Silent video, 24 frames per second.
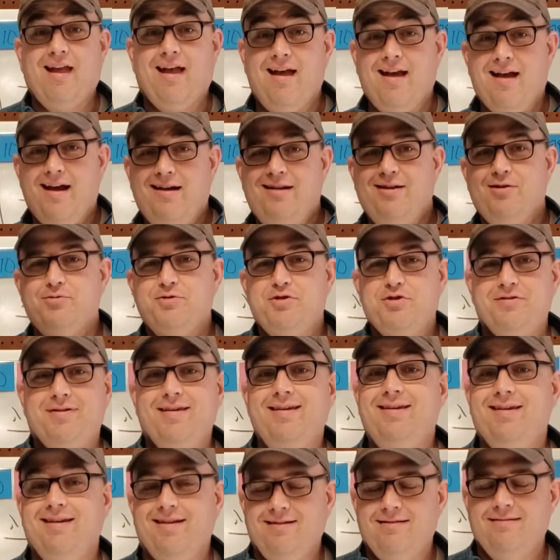I know what you're
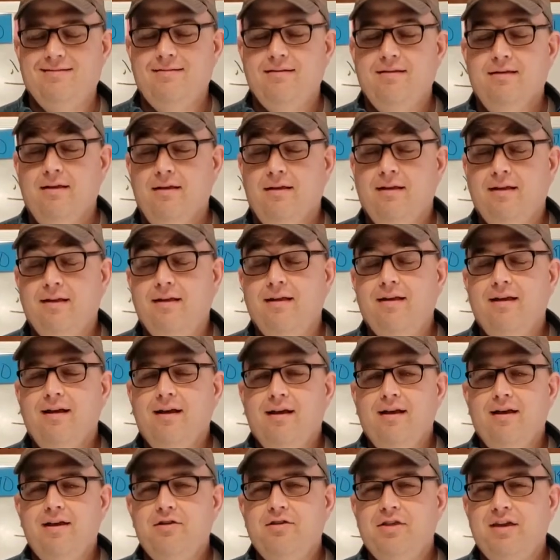thinking.
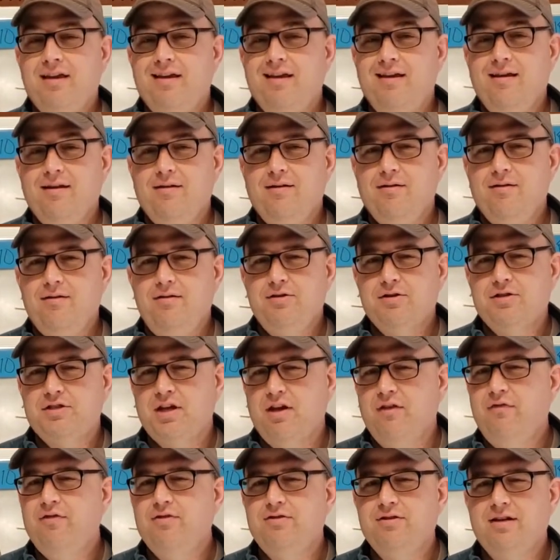You're thinking, your
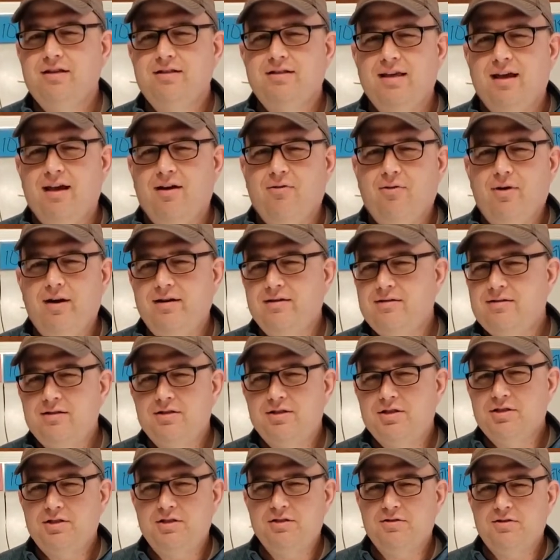cell phone does that. Why don't you
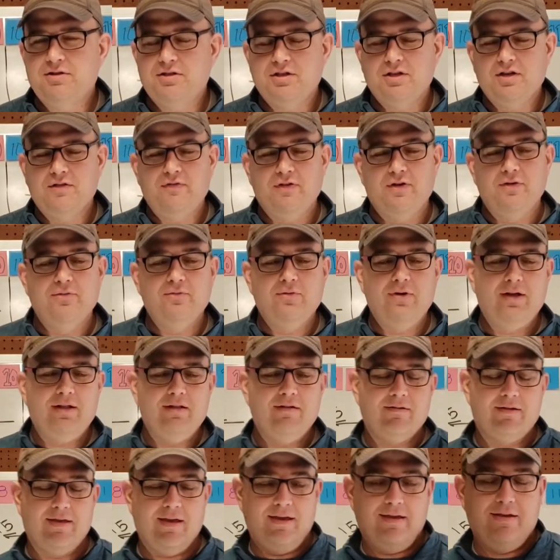just use your cell phone? Well,
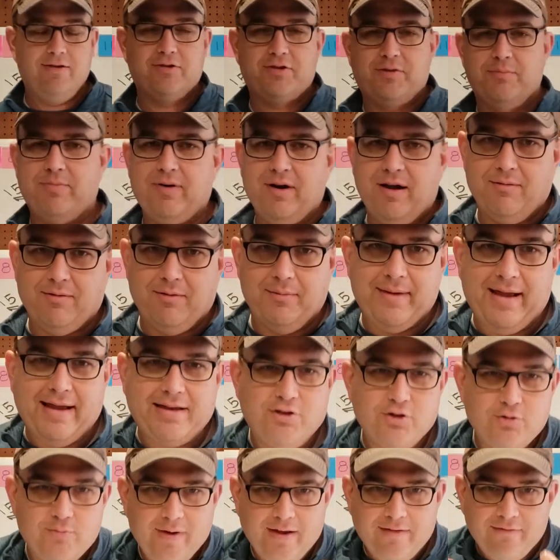okay, here's the problem. I
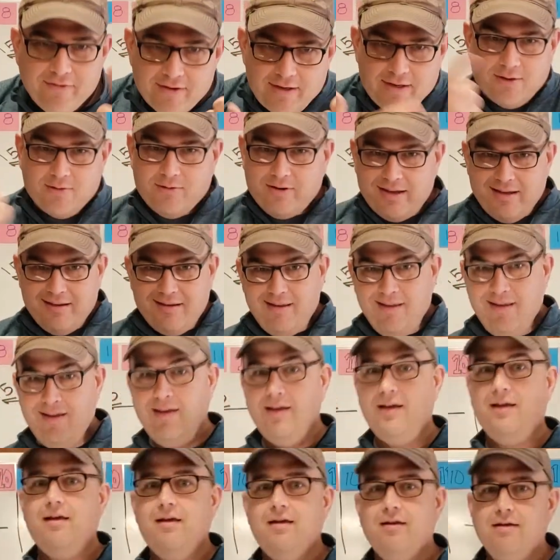do my videoing
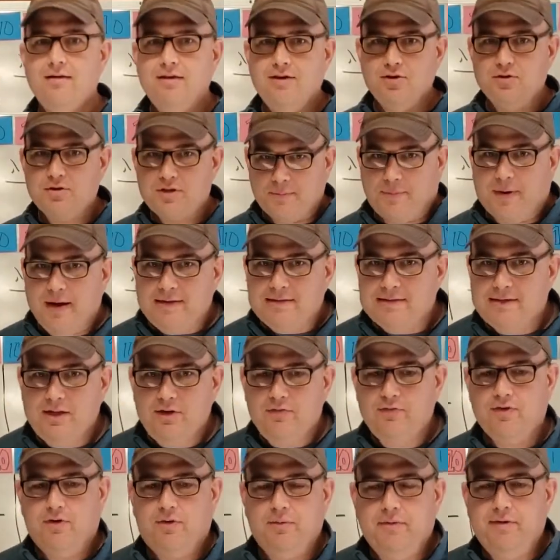using my cell
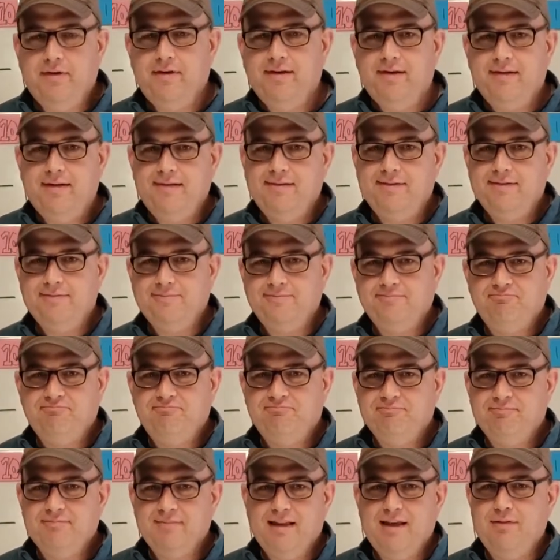phone.
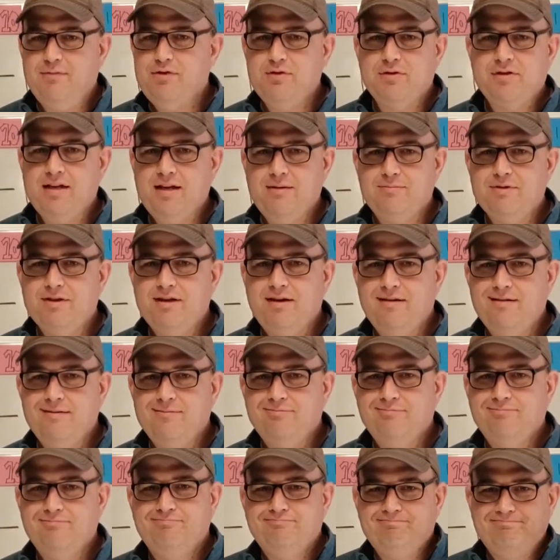Love you, Samsung.
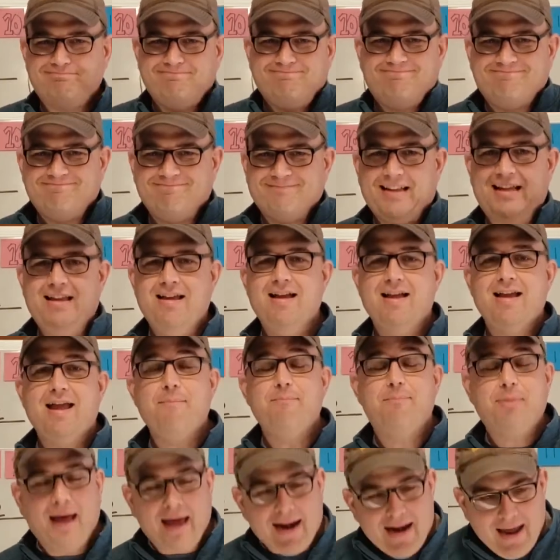Okay,
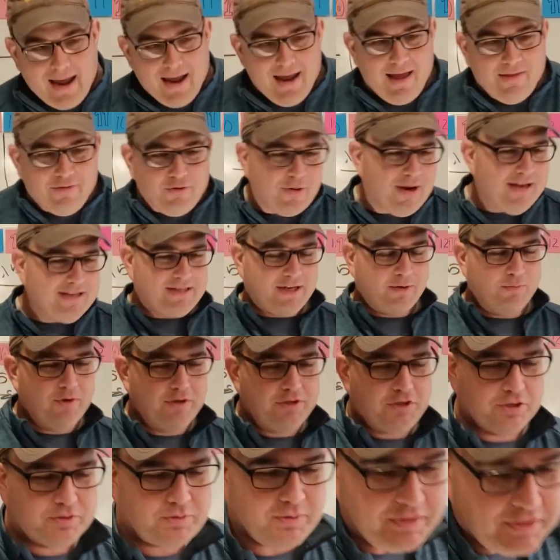but otherwise I would
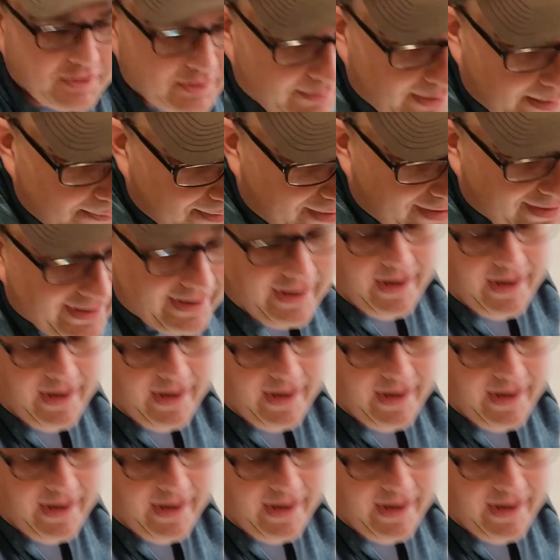just reach into my pocket.